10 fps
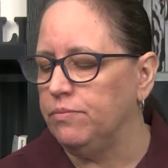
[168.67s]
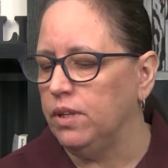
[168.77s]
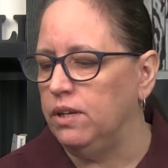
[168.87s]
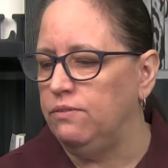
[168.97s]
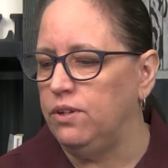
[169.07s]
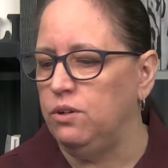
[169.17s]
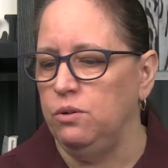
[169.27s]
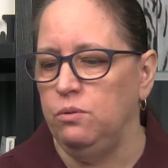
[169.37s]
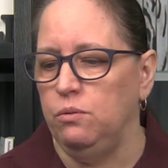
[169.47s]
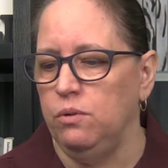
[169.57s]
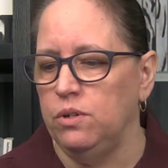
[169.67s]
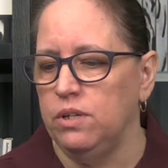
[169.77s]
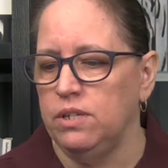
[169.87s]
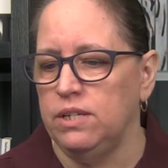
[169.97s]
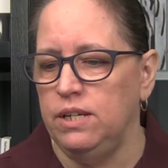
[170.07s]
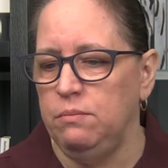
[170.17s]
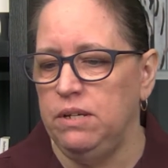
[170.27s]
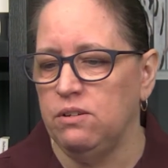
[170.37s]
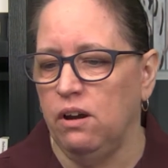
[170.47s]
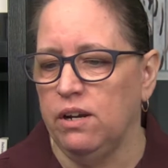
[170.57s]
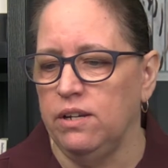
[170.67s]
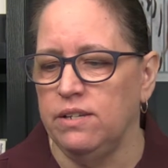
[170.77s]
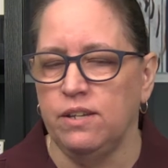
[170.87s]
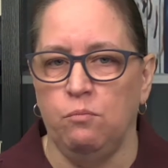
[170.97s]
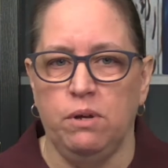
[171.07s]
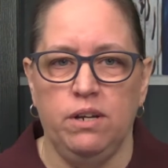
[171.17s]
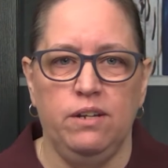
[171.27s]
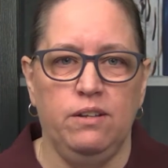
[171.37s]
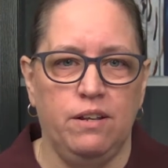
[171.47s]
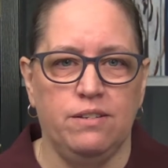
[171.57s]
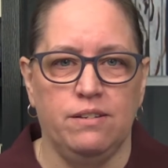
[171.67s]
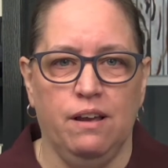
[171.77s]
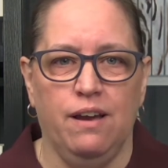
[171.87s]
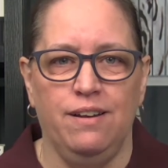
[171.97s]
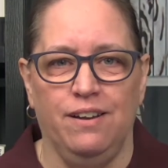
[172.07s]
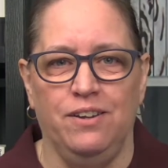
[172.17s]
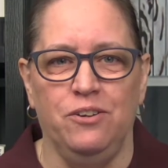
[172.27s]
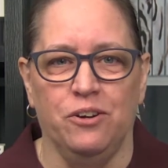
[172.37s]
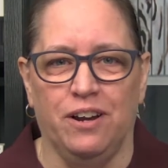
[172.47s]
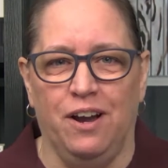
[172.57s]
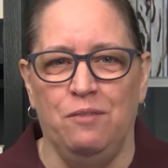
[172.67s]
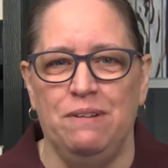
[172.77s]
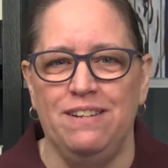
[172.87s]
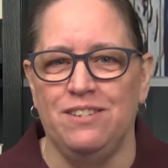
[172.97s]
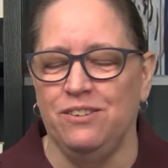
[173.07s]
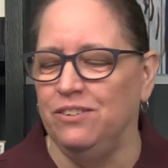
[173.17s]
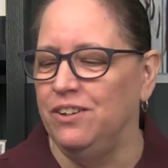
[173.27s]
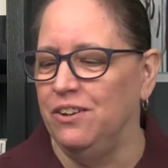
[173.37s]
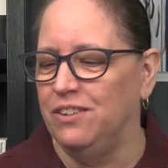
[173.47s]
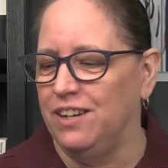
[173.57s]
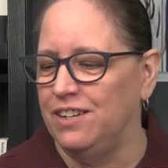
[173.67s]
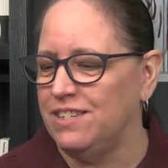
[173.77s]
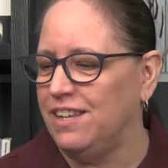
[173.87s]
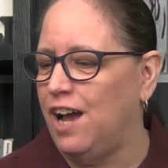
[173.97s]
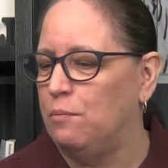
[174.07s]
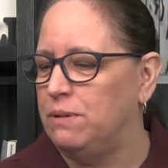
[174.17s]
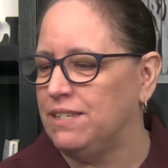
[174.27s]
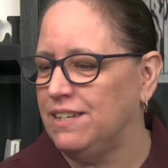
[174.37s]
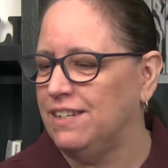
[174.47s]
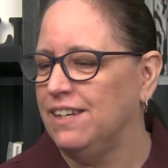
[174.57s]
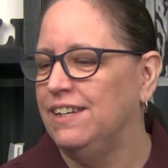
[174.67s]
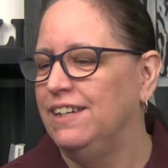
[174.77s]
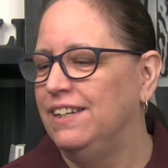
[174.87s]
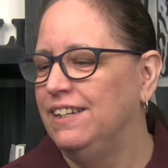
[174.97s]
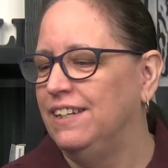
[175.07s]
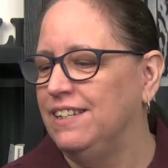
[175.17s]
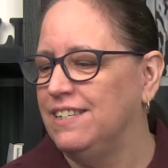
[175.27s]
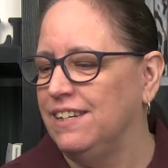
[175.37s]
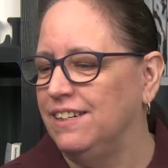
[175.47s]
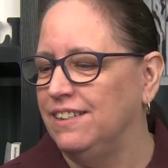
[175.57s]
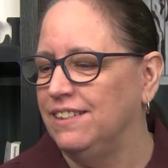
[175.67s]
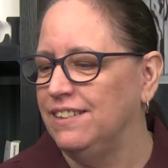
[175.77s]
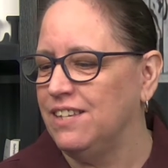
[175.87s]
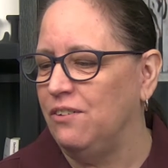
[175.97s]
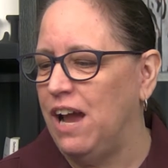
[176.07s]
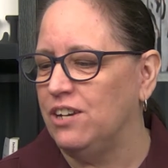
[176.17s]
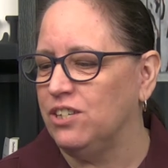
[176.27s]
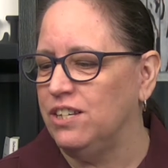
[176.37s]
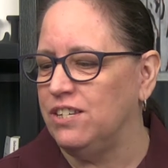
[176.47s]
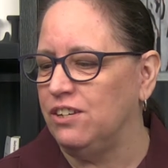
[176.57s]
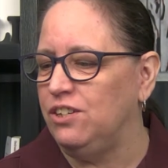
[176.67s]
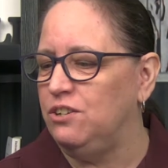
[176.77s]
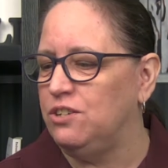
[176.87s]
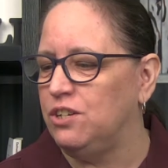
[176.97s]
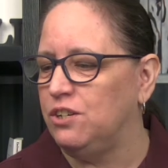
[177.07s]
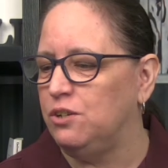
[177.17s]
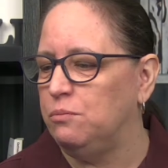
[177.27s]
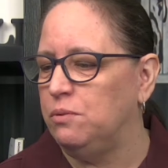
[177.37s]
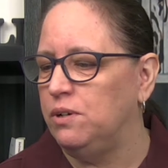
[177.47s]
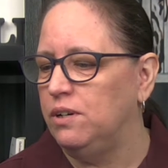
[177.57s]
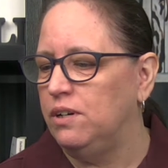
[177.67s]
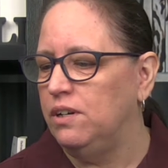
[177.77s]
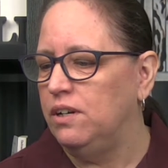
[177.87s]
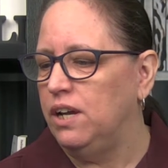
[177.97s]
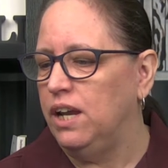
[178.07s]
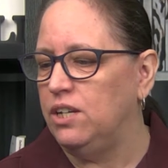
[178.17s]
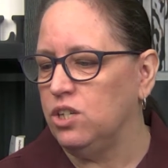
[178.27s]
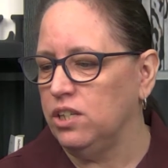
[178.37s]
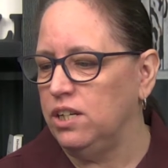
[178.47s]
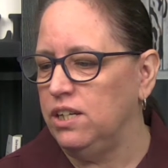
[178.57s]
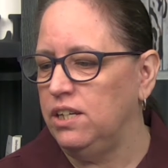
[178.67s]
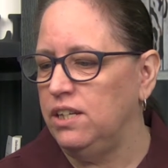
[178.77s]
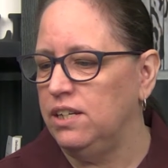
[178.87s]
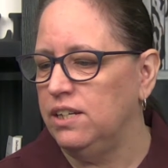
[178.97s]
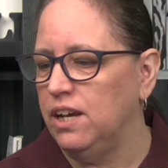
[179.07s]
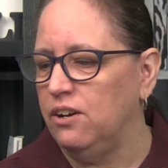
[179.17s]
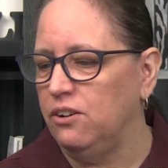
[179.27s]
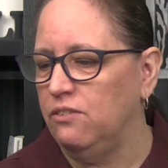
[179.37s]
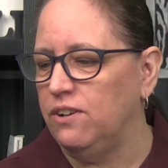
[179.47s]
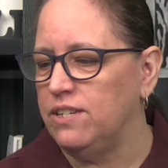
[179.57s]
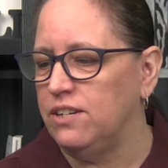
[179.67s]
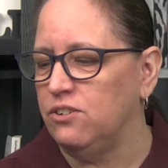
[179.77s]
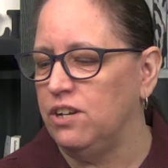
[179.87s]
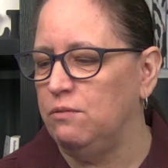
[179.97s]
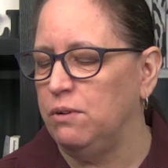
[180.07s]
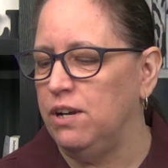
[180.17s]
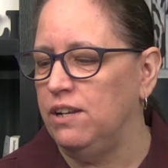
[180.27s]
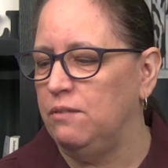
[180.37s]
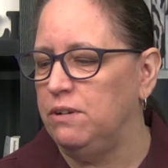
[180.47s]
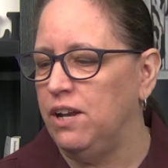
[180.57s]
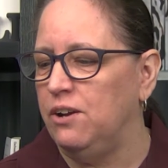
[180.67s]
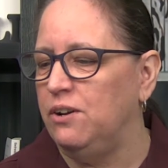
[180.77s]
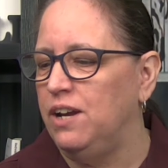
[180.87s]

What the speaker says: if you see me talking to somebody that's not in your comments, you'll know that it's the opposite. It's so Ashley's on YouTube. Angeli, I don't know if I said your name right, let me know,